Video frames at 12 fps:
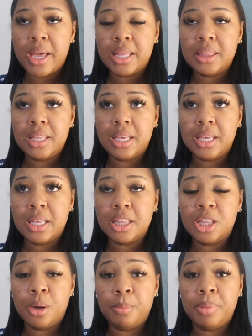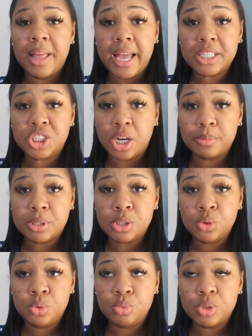and then the black
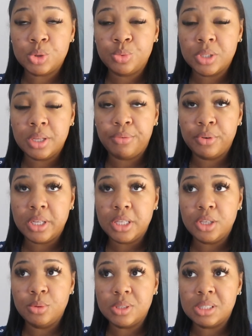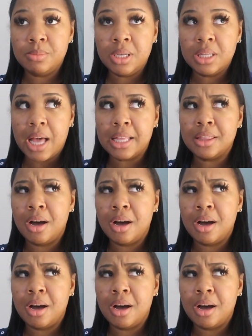jumpsuit was really freaking cute to me. Like,